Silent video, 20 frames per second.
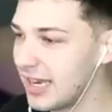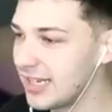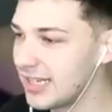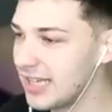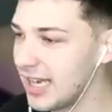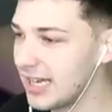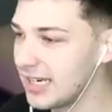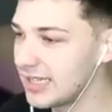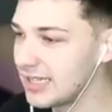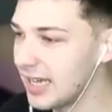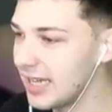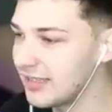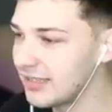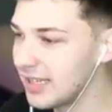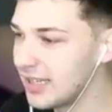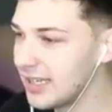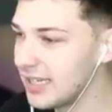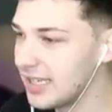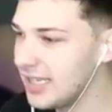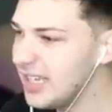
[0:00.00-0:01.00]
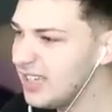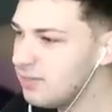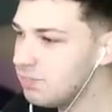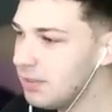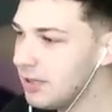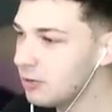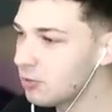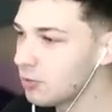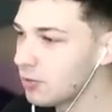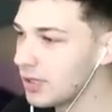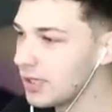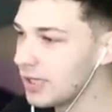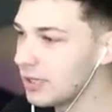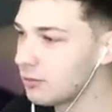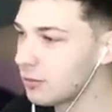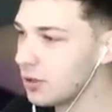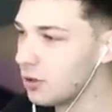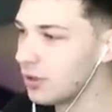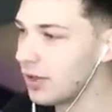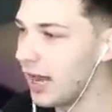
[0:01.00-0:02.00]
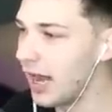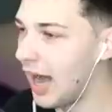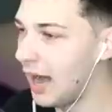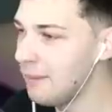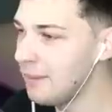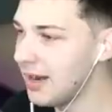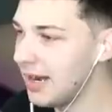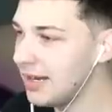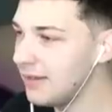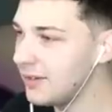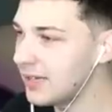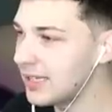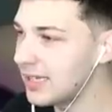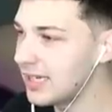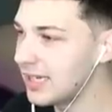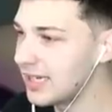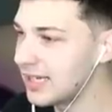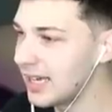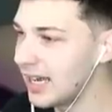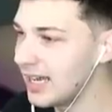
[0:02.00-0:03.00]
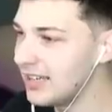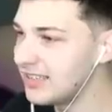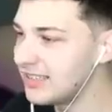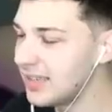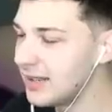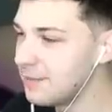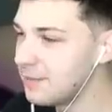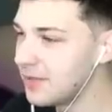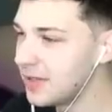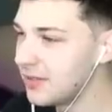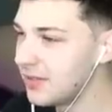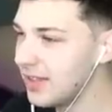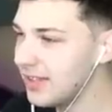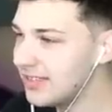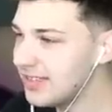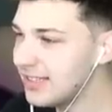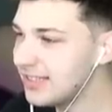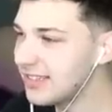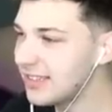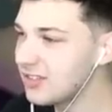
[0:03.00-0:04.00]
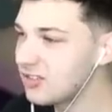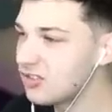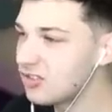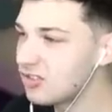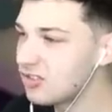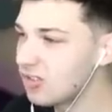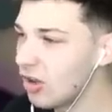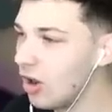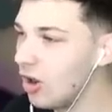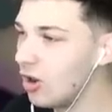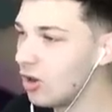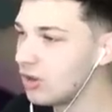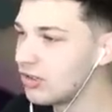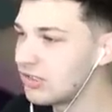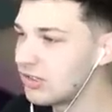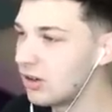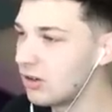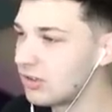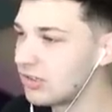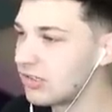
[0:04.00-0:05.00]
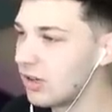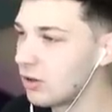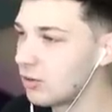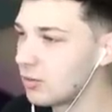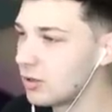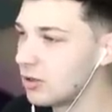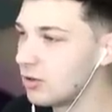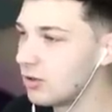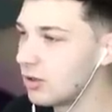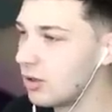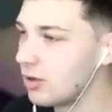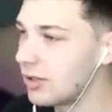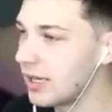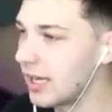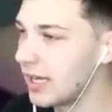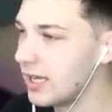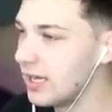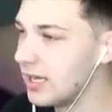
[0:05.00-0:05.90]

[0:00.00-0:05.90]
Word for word: again. Guys, he's being really rude. I'm not even kidding, guys. This is so rude. Okay,